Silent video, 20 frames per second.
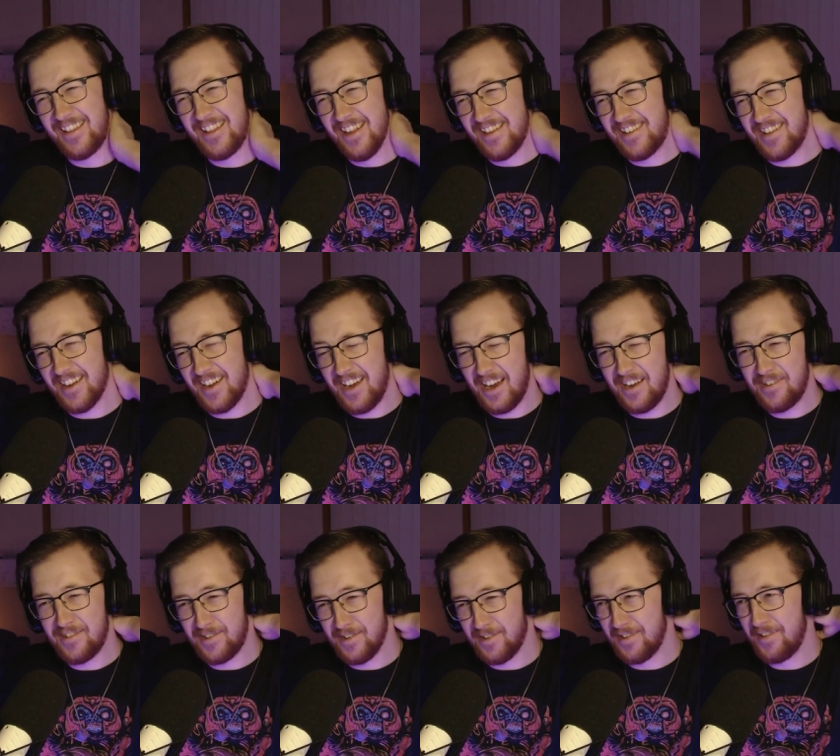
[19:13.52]
the
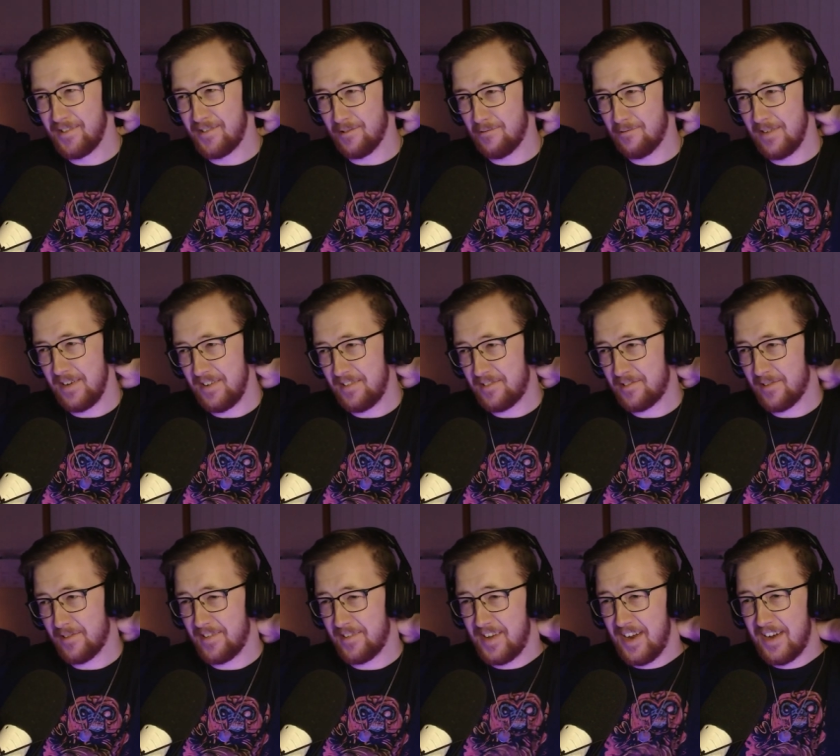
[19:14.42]
teenage daughter's already
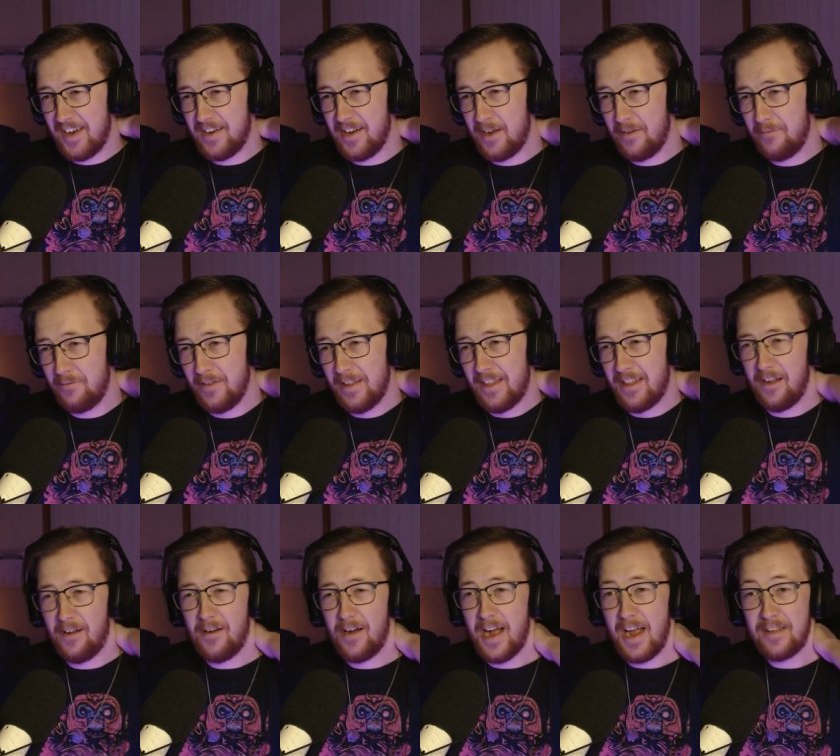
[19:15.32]
stressed out enough with
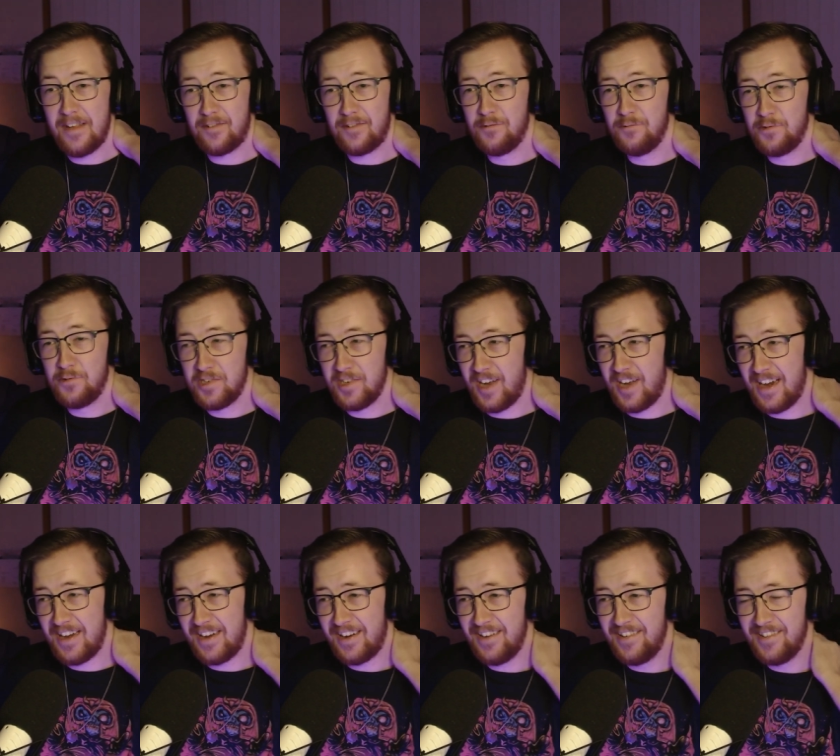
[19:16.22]
high school
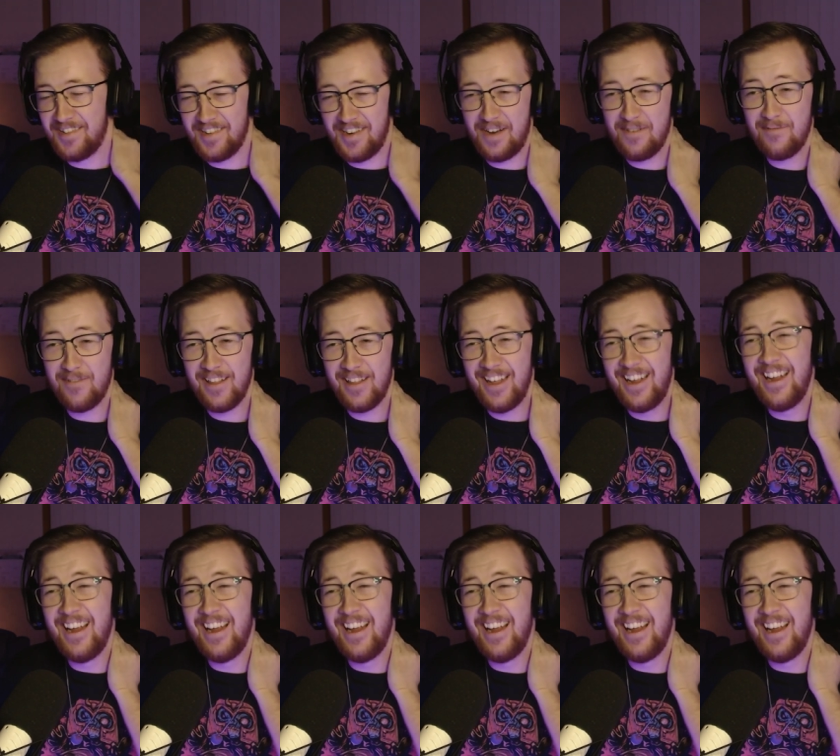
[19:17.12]
shenanigans and everything.